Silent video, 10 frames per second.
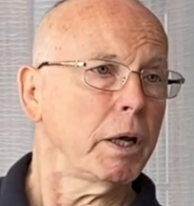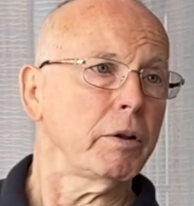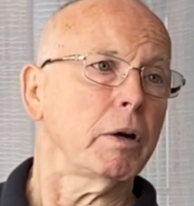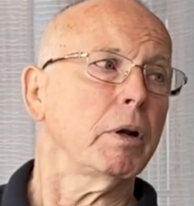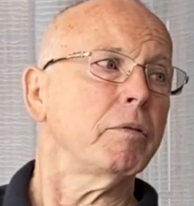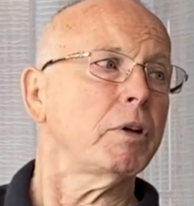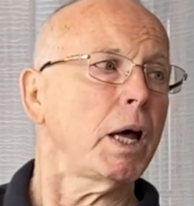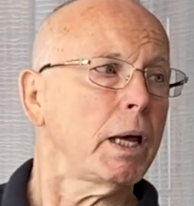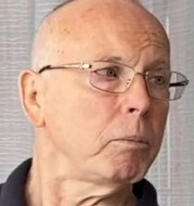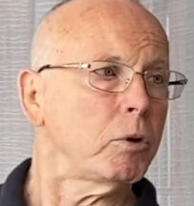I said, I don't have
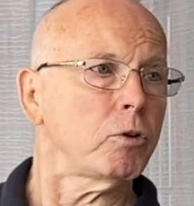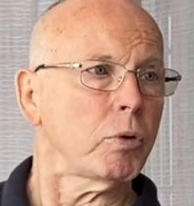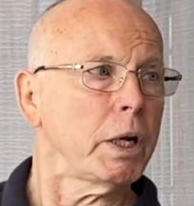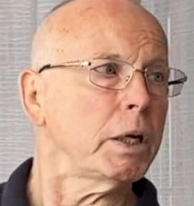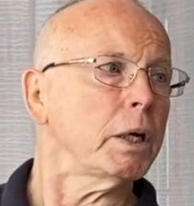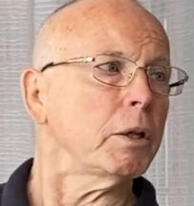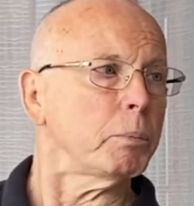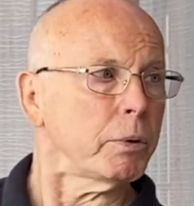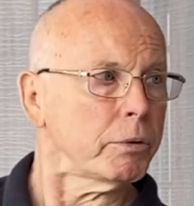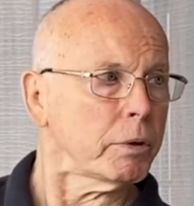time to train another
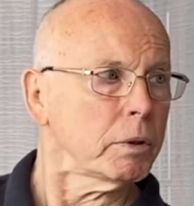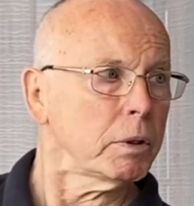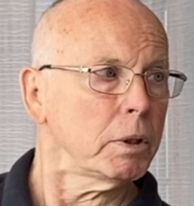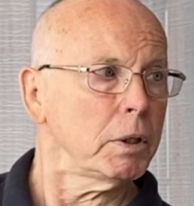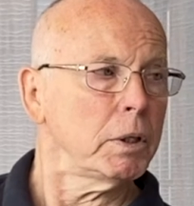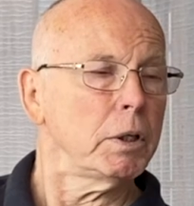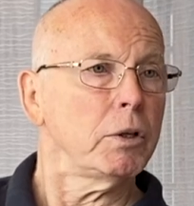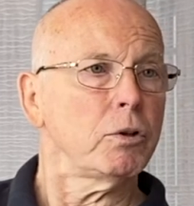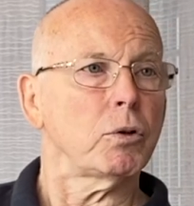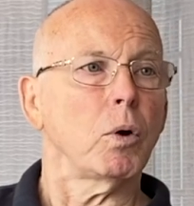person.
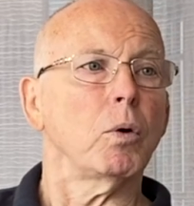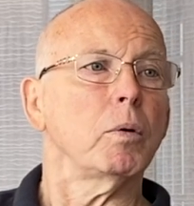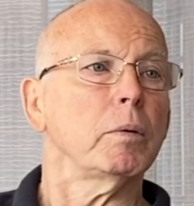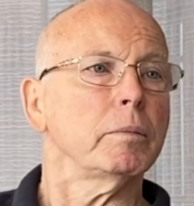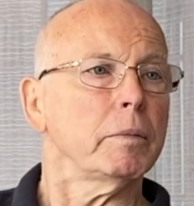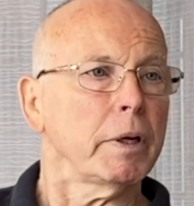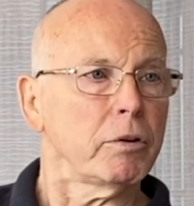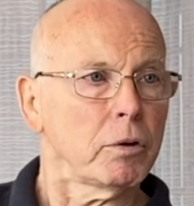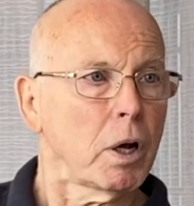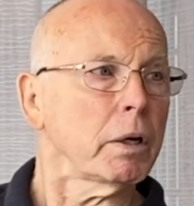So
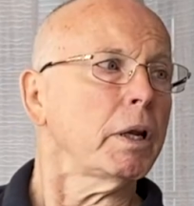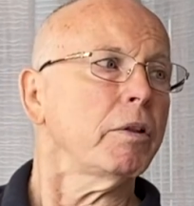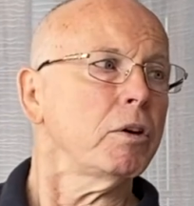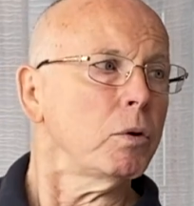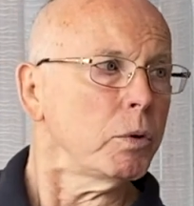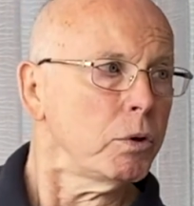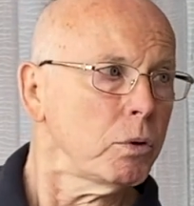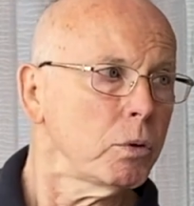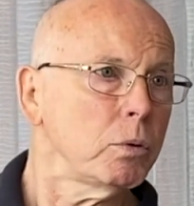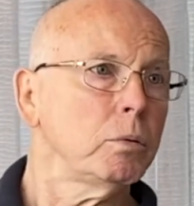it's not nothing to do with
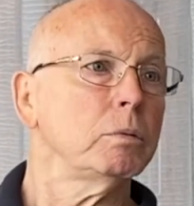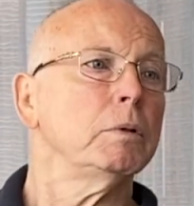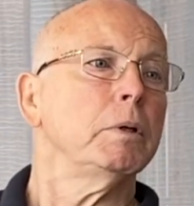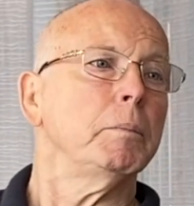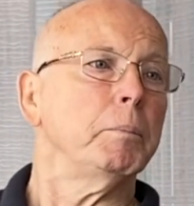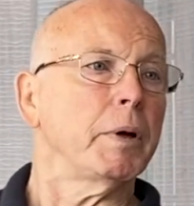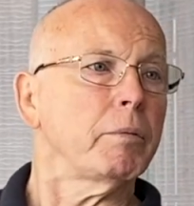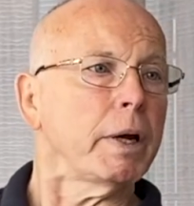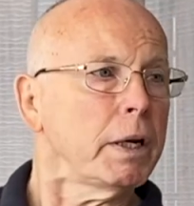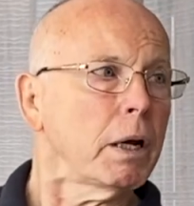you,
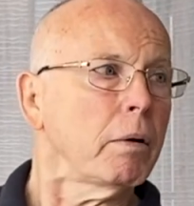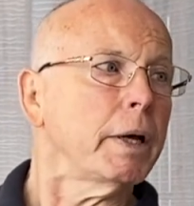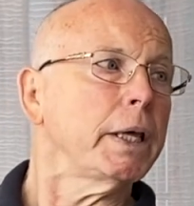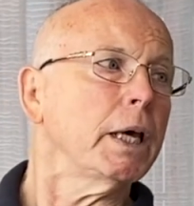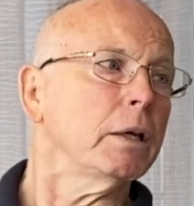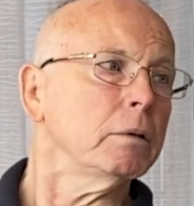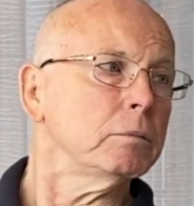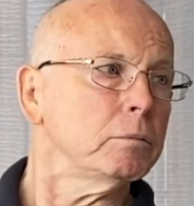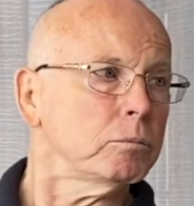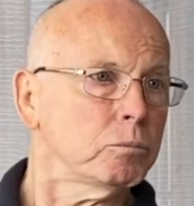but right now I can't
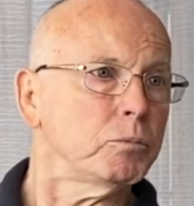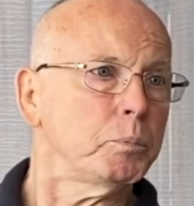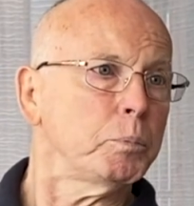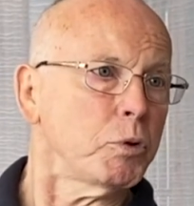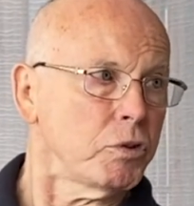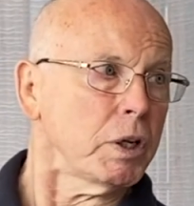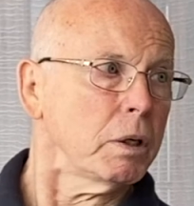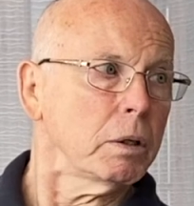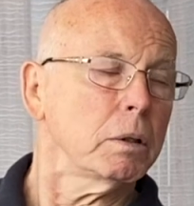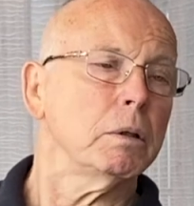proceed.
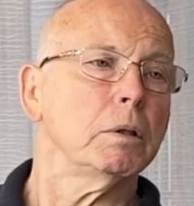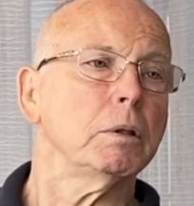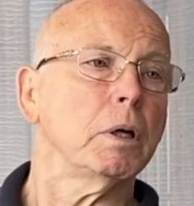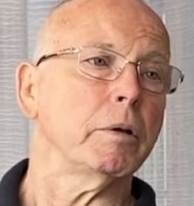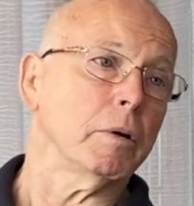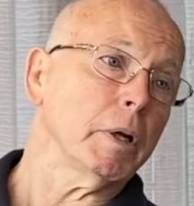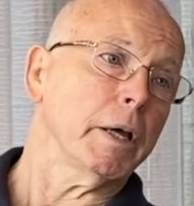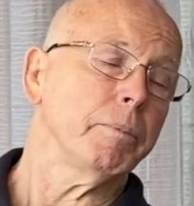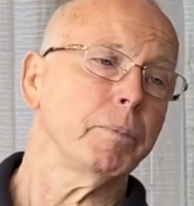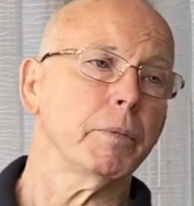I said, okay.